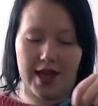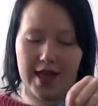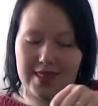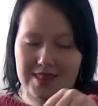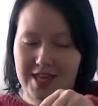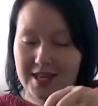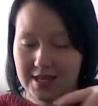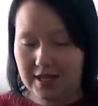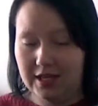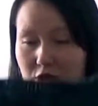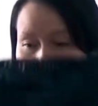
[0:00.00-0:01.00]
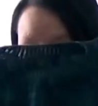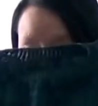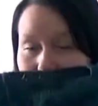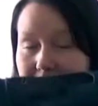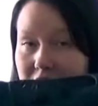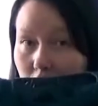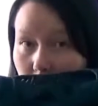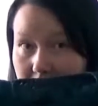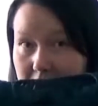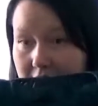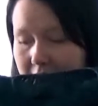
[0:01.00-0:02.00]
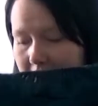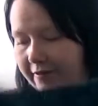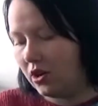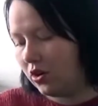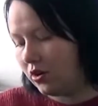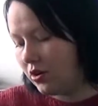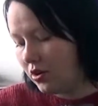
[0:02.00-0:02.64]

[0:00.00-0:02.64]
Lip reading: and then knit the body as long as I have yarn,